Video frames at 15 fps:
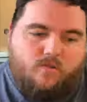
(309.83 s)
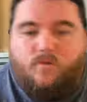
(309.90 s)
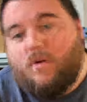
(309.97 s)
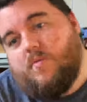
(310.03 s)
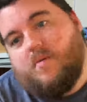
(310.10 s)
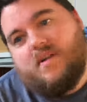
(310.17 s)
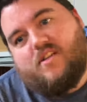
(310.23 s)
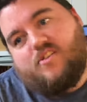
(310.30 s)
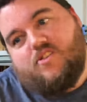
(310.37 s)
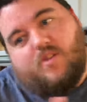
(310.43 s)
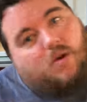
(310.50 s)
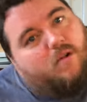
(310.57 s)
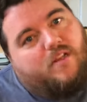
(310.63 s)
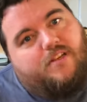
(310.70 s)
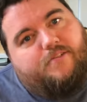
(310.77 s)
So nobody
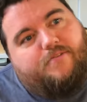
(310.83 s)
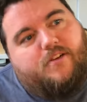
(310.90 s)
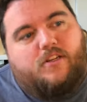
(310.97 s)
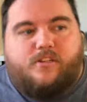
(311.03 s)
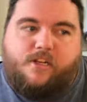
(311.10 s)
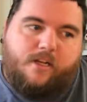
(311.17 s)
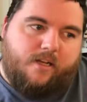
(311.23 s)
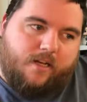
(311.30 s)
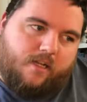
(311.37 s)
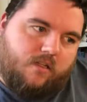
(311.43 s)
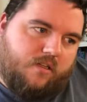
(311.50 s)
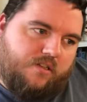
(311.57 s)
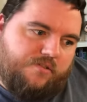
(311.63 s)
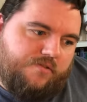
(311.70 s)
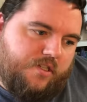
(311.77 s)
stole his fish, they
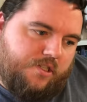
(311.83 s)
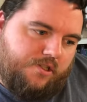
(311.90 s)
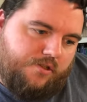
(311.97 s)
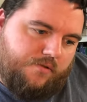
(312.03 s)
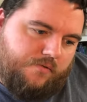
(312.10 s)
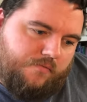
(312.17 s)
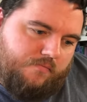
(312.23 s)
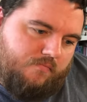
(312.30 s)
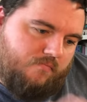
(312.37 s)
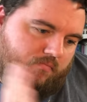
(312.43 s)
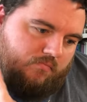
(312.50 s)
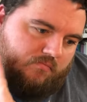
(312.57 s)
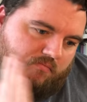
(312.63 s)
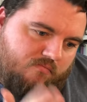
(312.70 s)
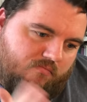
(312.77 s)
killed his fish.
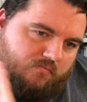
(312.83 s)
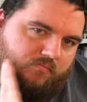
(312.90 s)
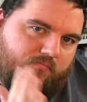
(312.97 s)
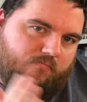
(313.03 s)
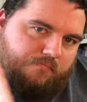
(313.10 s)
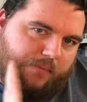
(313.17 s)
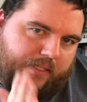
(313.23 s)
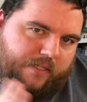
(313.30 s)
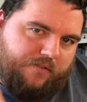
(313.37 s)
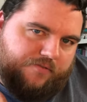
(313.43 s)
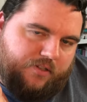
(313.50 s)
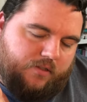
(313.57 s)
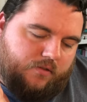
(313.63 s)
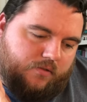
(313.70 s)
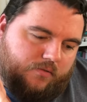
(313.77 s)
Bit
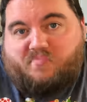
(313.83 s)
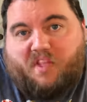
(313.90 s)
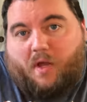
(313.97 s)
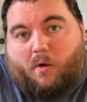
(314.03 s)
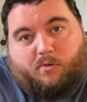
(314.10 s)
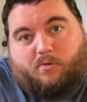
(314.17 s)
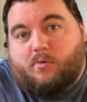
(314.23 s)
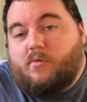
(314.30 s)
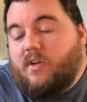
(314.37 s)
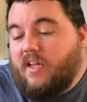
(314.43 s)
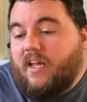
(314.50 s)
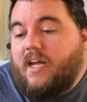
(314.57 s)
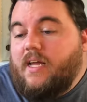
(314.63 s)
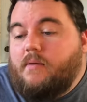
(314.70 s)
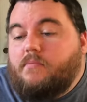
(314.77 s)
different. He also
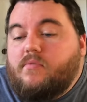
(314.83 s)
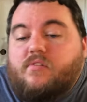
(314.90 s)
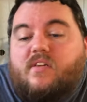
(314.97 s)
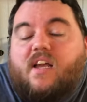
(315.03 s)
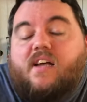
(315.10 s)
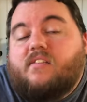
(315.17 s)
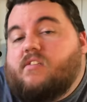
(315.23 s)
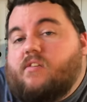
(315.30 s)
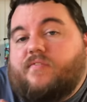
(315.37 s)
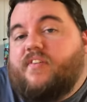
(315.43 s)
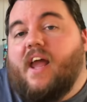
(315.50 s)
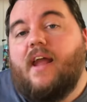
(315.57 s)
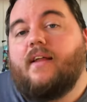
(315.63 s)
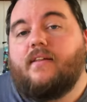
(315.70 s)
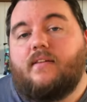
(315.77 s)
claims he has
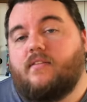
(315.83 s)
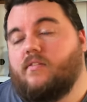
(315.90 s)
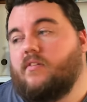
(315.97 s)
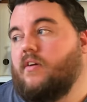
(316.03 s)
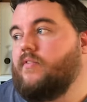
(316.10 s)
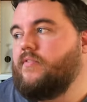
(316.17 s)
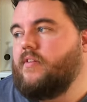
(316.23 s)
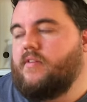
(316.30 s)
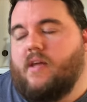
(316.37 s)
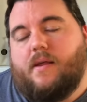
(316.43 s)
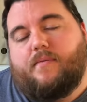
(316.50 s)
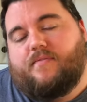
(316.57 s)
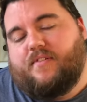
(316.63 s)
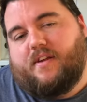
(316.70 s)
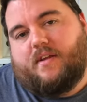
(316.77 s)
surveillance of the
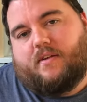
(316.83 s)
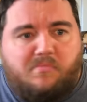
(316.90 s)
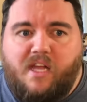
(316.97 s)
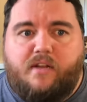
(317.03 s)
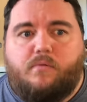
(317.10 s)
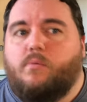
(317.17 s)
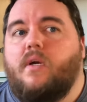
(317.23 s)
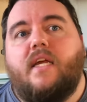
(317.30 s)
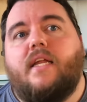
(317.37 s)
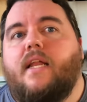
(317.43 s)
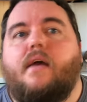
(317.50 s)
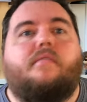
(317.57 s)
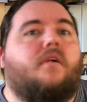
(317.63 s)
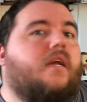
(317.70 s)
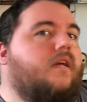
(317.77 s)
damn thing, yet we
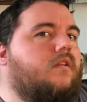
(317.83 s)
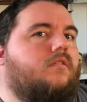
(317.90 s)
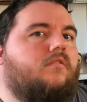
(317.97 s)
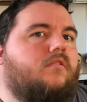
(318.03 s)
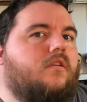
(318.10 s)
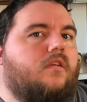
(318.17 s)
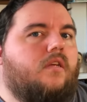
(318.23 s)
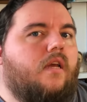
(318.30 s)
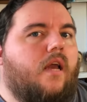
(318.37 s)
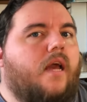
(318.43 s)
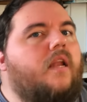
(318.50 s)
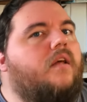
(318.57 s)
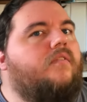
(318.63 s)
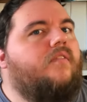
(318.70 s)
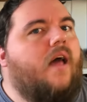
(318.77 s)
never get to see
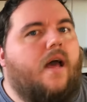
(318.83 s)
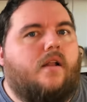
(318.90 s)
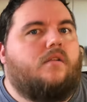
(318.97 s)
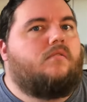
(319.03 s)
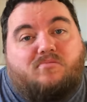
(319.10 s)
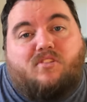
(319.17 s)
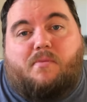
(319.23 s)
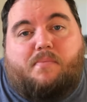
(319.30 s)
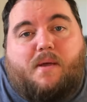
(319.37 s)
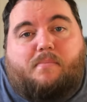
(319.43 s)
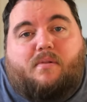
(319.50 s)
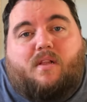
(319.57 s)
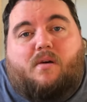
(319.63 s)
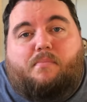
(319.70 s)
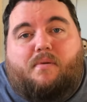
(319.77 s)
any of that. So
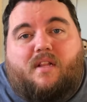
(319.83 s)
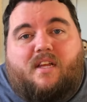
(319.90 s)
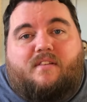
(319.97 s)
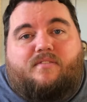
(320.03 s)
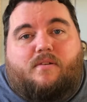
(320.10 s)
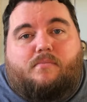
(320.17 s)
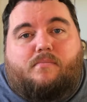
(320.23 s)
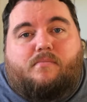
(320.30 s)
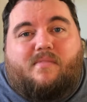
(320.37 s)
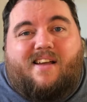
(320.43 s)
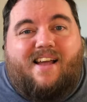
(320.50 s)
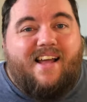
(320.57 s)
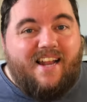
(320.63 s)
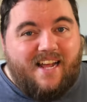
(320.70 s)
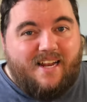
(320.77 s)
people don't believe him.
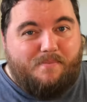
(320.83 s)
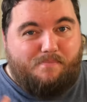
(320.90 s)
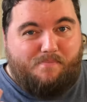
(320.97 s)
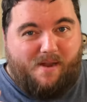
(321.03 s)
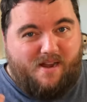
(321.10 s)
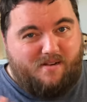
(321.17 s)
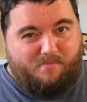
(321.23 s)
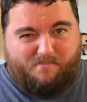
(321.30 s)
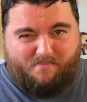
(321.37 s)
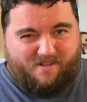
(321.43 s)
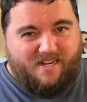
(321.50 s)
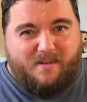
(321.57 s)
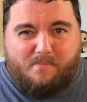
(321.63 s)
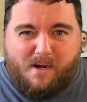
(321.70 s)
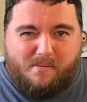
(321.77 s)
And at a bare
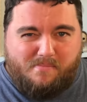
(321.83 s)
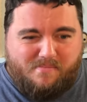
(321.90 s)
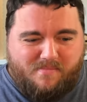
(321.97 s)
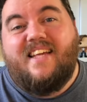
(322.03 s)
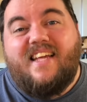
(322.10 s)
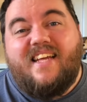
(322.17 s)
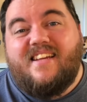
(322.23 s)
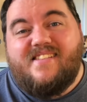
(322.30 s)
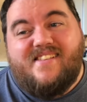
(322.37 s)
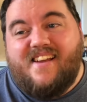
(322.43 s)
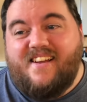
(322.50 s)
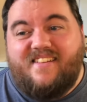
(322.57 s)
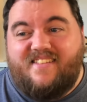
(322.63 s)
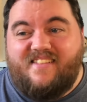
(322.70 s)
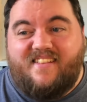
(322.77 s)
minimum, he is
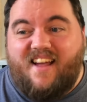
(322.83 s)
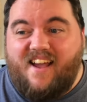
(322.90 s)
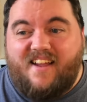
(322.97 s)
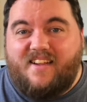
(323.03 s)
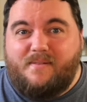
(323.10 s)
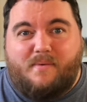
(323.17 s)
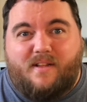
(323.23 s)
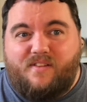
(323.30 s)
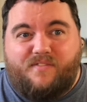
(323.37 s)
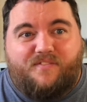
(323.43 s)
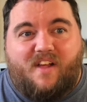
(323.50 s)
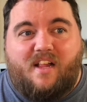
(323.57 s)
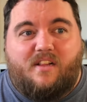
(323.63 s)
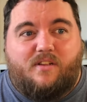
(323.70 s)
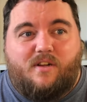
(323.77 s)
either lying about the
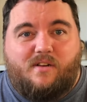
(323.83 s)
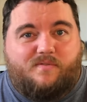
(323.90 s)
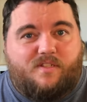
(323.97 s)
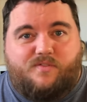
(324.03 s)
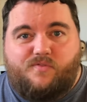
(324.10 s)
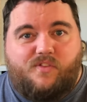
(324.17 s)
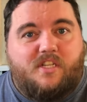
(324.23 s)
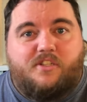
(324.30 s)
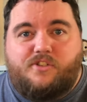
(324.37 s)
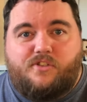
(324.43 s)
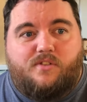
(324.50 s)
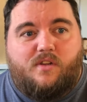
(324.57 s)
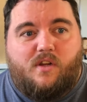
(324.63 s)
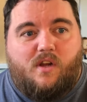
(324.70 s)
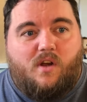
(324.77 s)
value of his
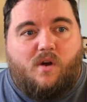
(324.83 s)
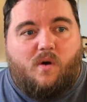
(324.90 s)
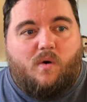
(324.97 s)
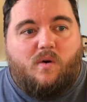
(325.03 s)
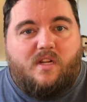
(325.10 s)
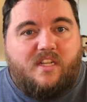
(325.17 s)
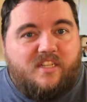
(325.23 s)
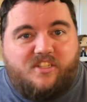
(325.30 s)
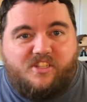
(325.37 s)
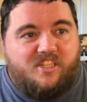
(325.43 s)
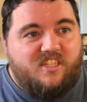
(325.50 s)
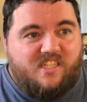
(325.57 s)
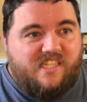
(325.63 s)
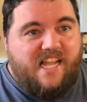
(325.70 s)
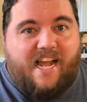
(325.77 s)
fish, or he's
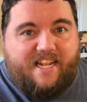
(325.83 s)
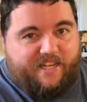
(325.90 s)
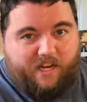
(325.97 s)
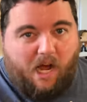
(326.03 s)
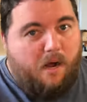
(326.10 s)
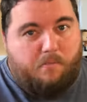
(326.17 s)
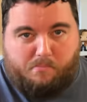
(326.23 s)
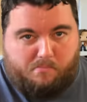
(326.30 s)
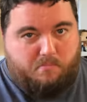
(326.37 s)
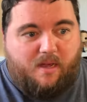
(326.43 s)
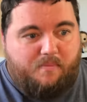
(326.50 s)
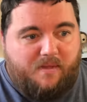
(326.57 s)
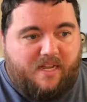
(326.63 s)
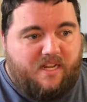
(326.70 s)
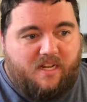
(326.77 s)
just that dumb.
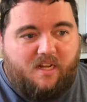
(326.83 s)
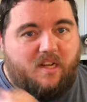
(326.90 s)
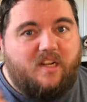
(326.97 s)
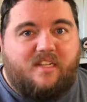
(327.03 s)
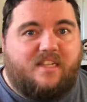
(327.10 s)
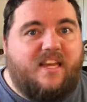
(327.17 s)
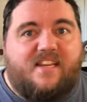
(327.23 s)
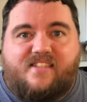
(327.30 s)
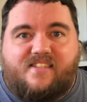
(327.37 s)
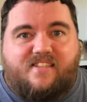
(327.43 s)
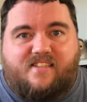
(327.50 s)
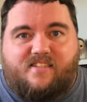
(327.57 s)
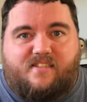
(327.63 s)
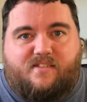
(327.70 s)
I mean, look at this.